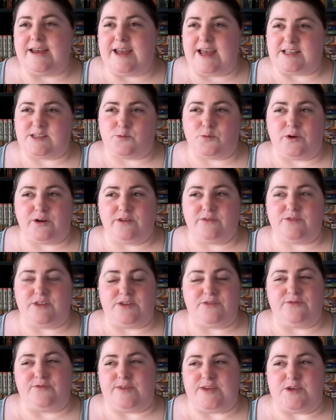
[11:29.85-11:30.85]
It's one of
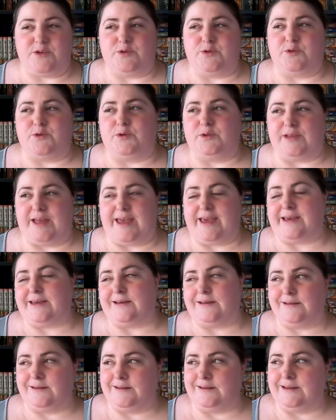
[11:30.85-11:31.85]
the few,
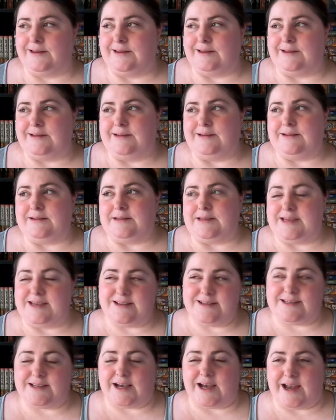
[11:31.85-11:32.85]
like,
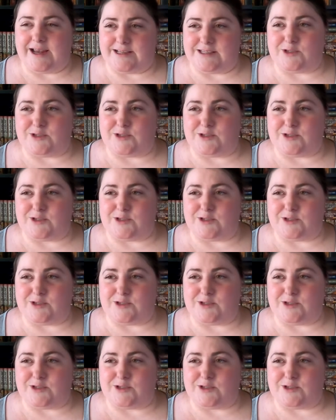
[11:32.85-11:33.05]
isekai